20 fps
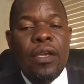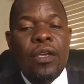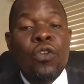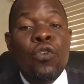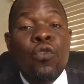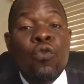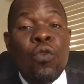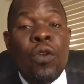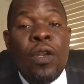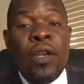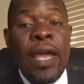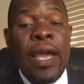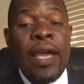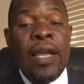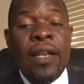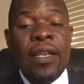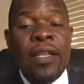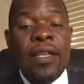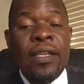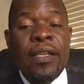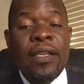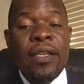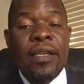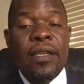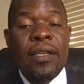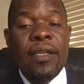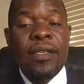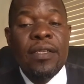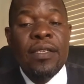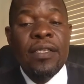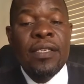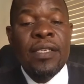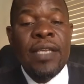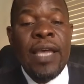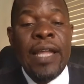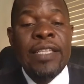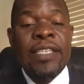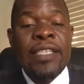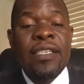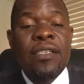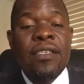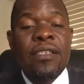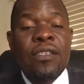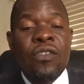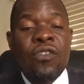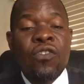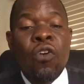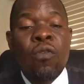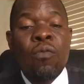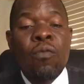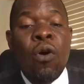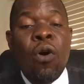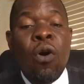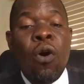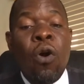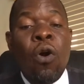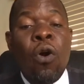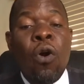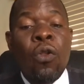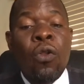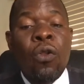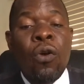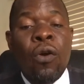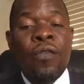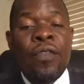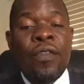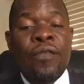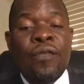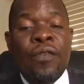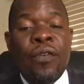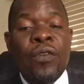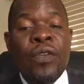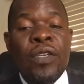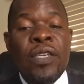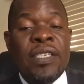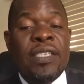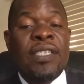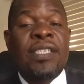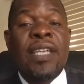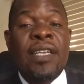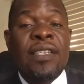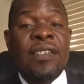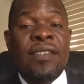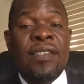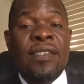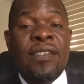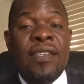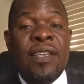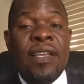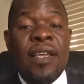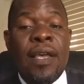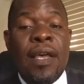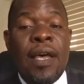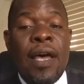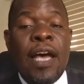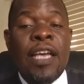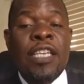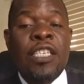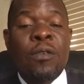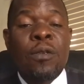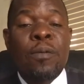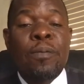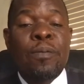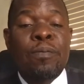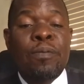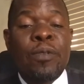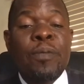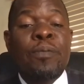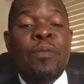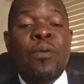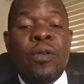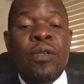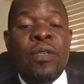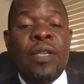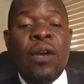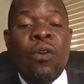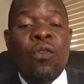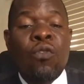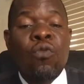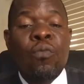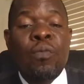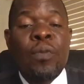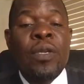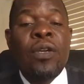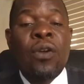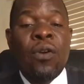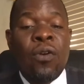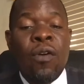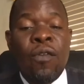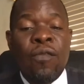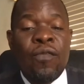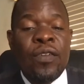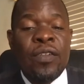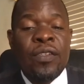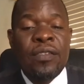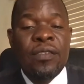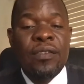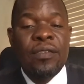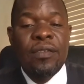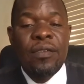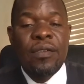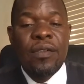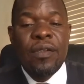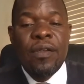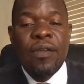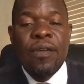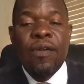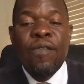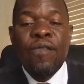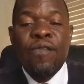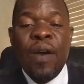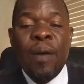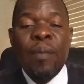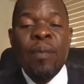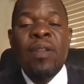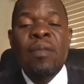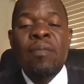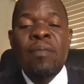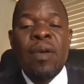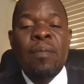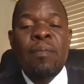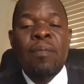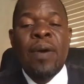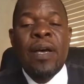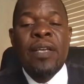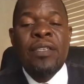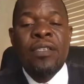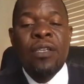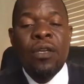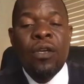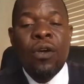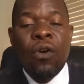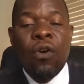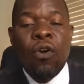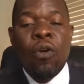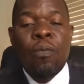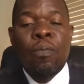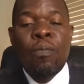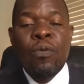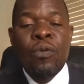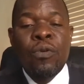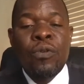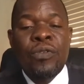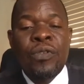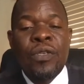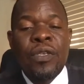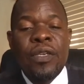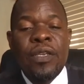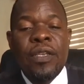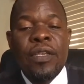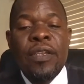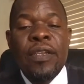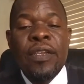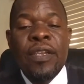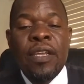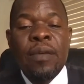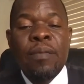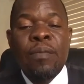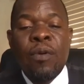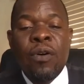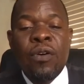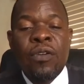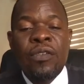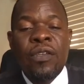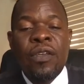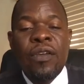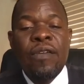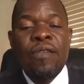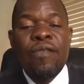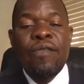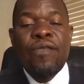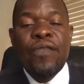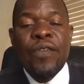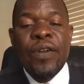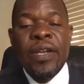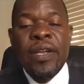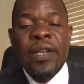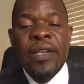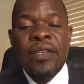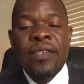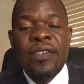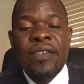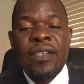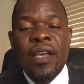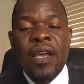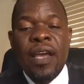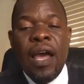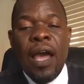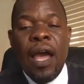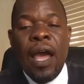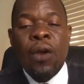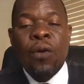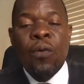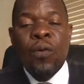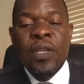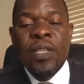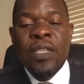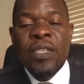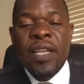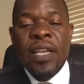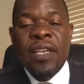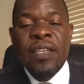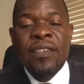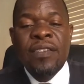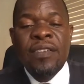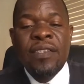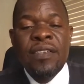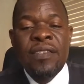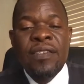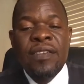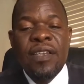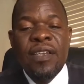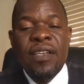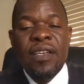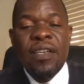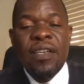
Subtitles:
You would likely cite some or all of the following instances as people that could be in conflict: family members, couples, neighbors, friends, acquaintances,